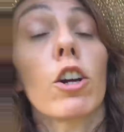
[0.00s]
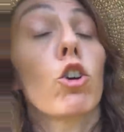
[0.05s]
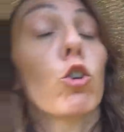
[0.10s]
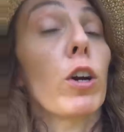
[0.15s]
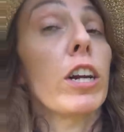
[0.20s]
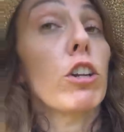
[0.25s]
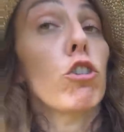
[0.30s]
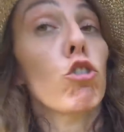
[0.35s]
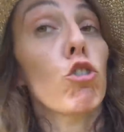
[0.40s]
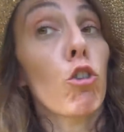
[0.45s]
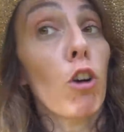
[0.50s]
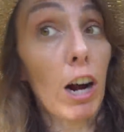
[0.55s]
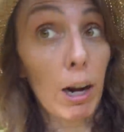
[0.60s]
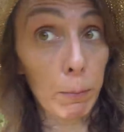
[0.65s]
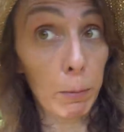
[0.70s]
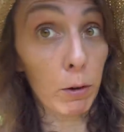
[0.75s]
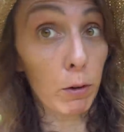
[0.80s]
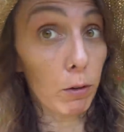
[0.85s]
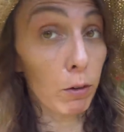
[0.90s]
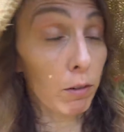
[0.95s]
great
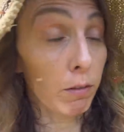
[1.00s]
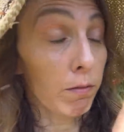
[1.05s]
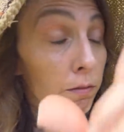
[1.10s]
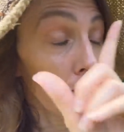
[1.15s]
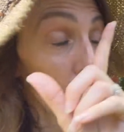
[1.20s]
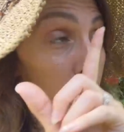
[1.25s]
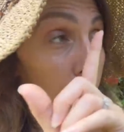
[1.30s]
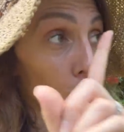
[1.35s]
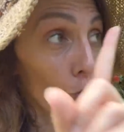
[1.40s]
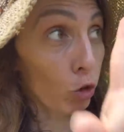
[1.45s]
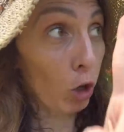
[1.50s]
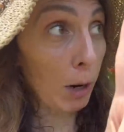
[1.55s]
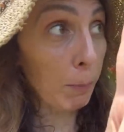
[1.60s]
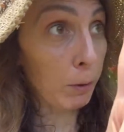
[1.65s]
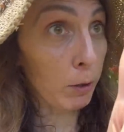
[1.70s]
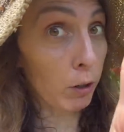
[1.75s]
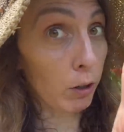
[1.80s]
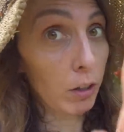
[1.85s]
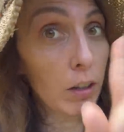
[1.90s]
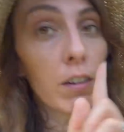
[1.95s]
tropical,
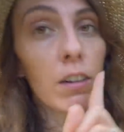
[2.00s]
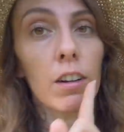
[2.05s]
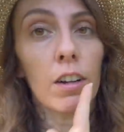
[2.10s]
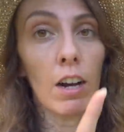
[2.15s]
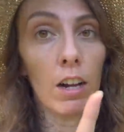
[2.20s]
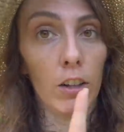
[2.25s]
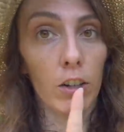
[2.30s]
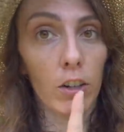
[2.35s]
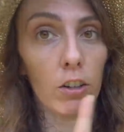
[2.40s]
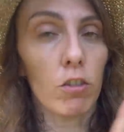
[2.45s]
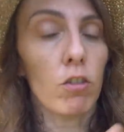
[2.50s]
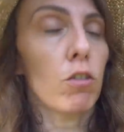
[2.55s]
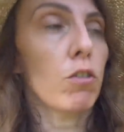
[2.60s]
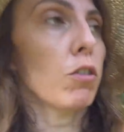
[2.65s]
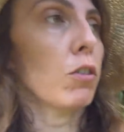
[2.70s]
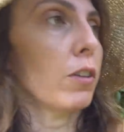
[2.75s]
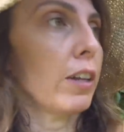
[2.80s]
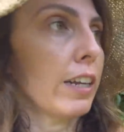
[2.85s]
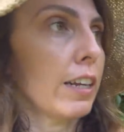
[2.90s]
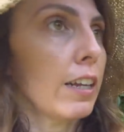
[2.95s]
tropical colors.
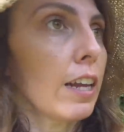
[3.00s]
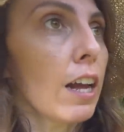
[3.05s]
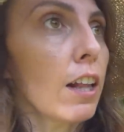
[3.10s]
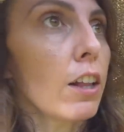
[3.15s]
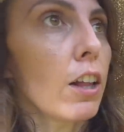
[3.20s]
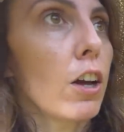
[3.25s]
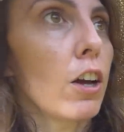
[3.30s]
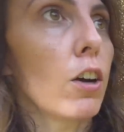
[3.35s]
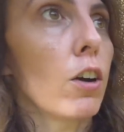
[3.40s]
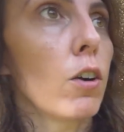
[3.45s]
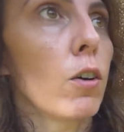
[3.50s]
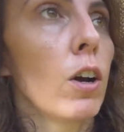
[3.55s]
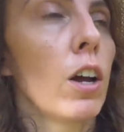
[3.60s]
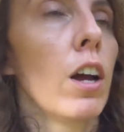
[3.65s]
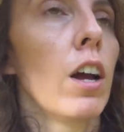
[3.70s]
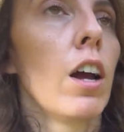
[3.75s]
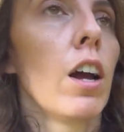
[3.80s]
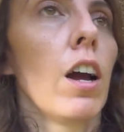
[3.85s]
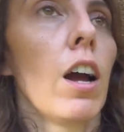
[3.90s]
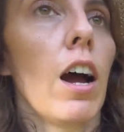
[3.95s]
So like yellow,
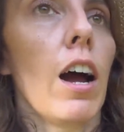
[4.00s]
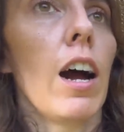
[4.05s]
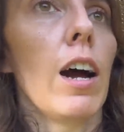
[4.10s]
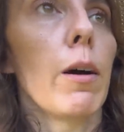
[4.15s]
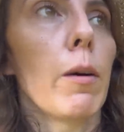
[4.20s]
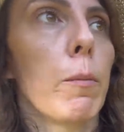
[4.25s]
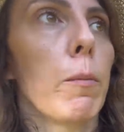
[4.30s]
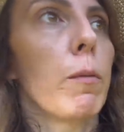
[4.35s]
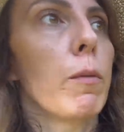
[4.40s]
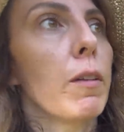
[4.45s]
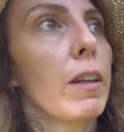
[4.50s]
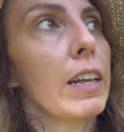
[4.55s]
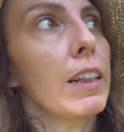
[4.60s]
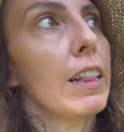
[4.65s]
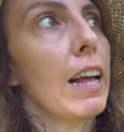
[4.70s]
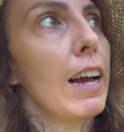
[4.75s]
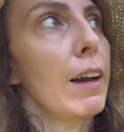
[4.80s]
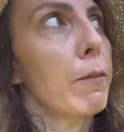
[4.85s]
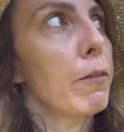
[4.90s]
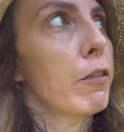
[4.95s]
um, like
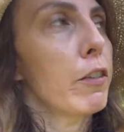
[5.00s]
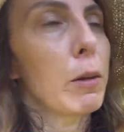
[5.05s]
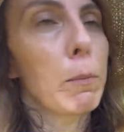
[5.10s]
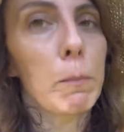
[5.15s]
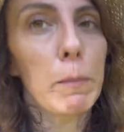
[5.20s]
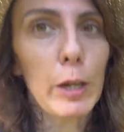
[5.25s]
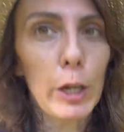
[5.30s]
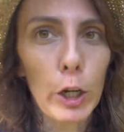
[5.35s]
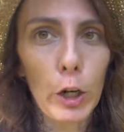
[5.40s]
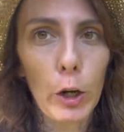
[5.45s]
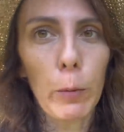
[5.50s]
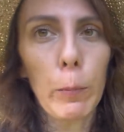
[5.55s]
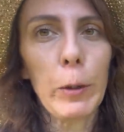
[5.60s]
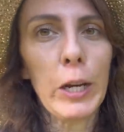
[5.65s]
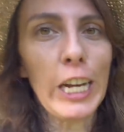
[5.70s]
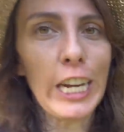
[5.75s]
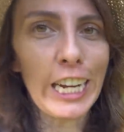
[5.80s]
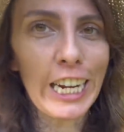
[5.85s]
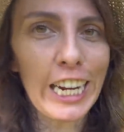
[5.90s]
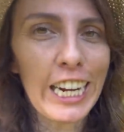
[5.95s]
that flamingo
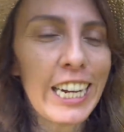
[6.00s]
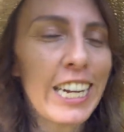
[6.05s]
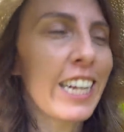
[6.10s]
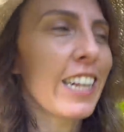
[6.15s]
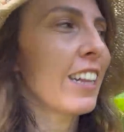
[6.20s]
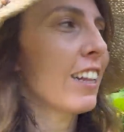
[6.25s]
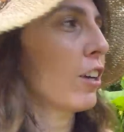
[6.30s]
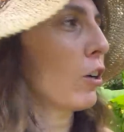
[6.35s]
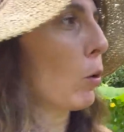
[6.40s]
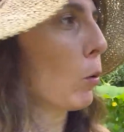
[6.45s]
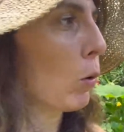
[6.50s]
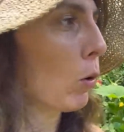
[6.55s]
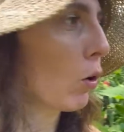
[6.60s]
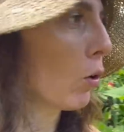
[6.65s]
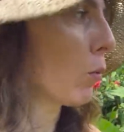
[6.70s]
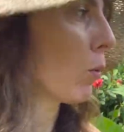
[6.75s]
pink, coral